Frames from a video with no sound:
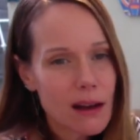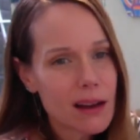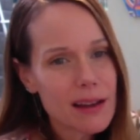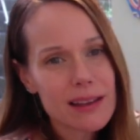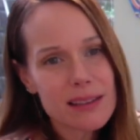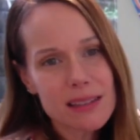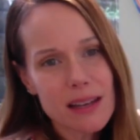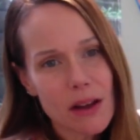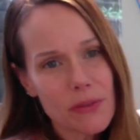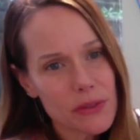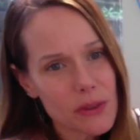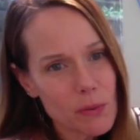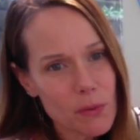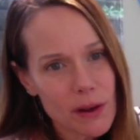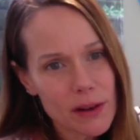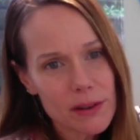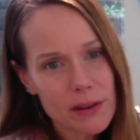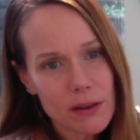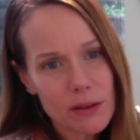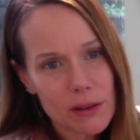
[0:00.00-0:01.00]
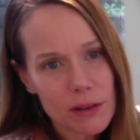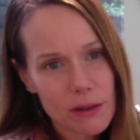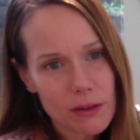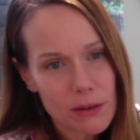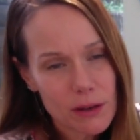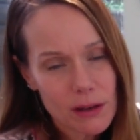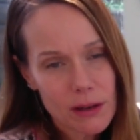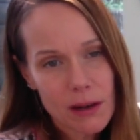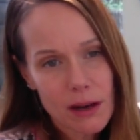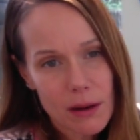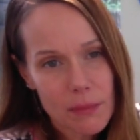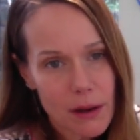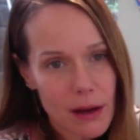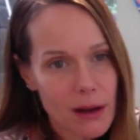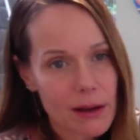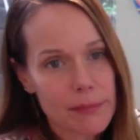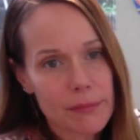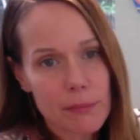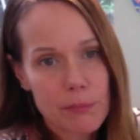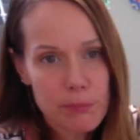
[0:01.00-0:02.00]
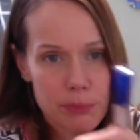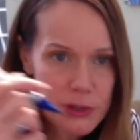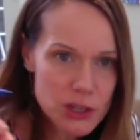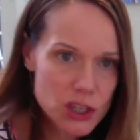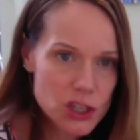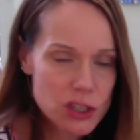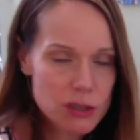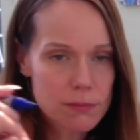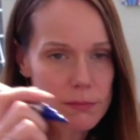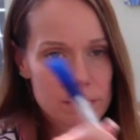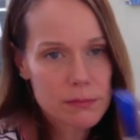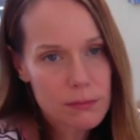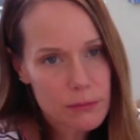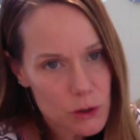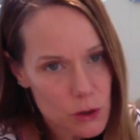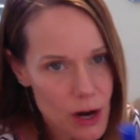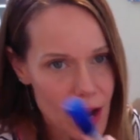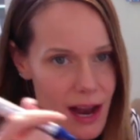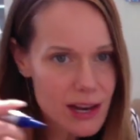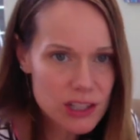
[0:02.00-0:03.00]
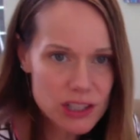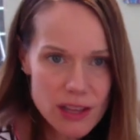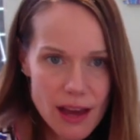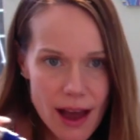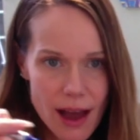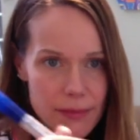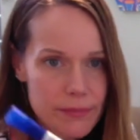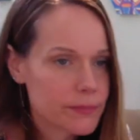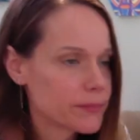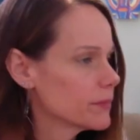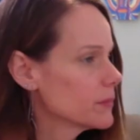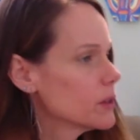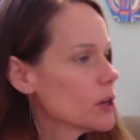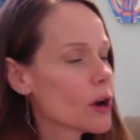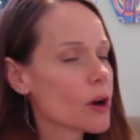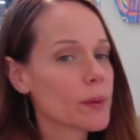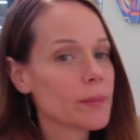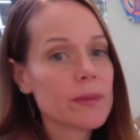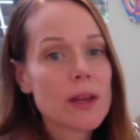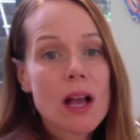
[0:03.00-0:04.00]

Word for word: It's out the window, dude. Come on, Psh, trash that. No.